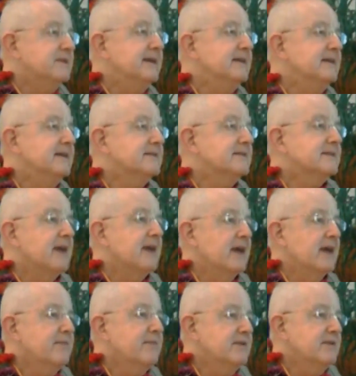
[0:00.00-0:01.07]
please
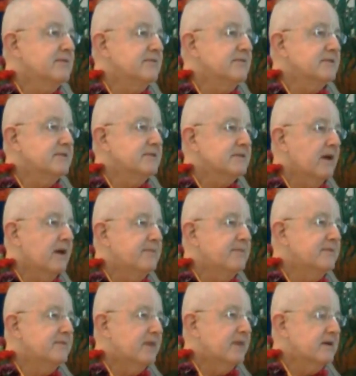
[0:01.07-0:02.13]
take me to this
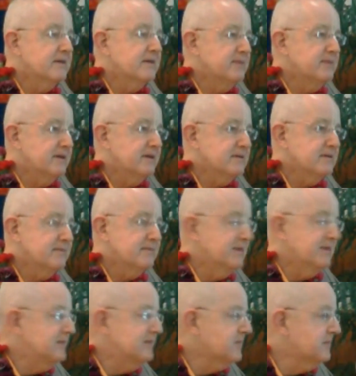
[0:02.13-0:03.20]
Apavarga place.
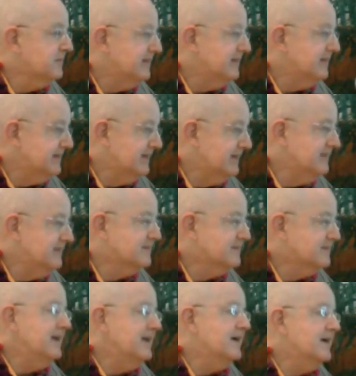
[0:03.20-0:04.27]
But he's
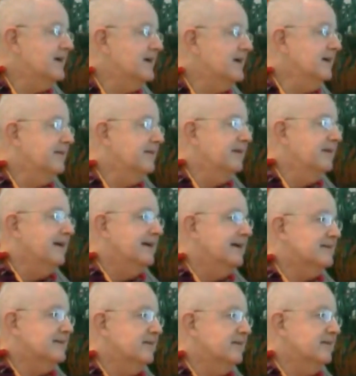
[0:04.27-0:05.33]
speaking
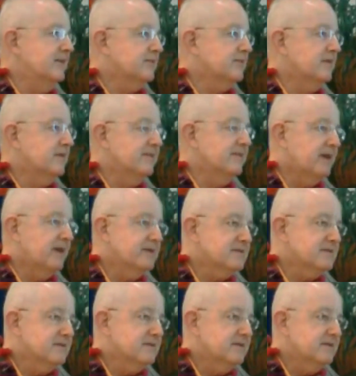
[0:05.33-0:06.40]
as if he's one of
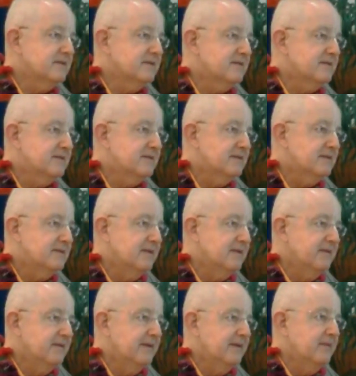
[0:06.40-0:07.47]
us,
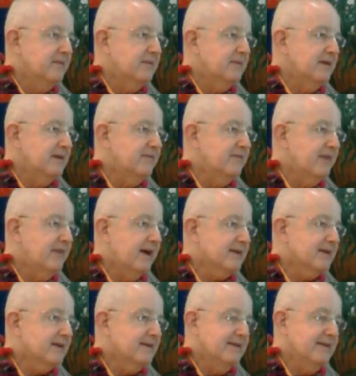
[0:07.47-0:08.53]
when in
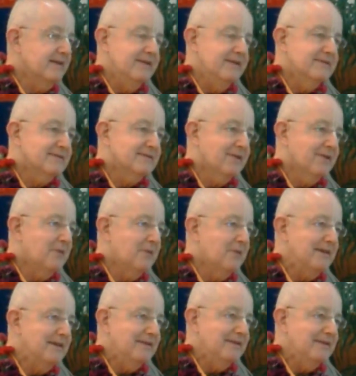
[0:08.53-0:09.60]
fact he's
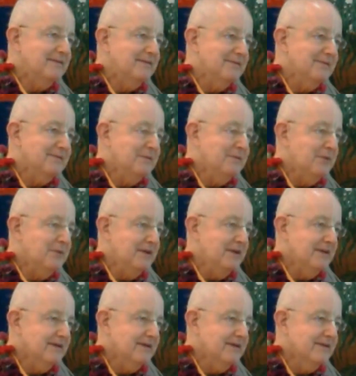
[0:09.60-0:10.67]
already liberated.
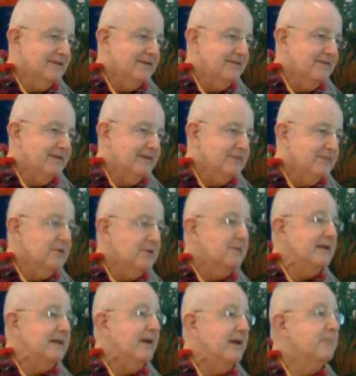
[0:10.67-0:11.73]
He's
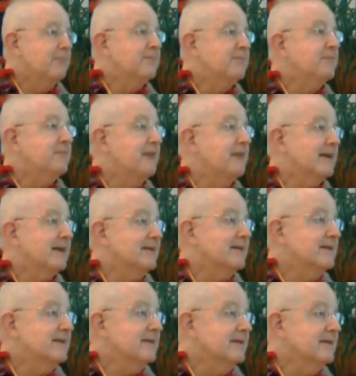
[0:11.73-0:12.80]
already
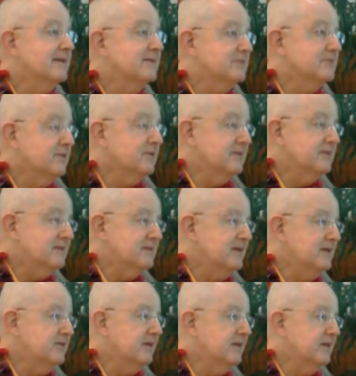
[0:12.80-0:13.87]
perfected. So he's
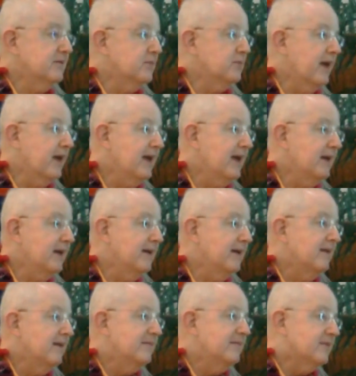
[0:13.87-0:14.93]
teaching the way
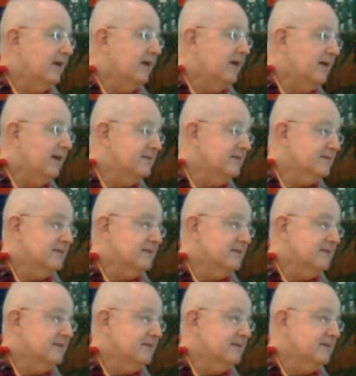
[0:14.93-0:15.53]
for us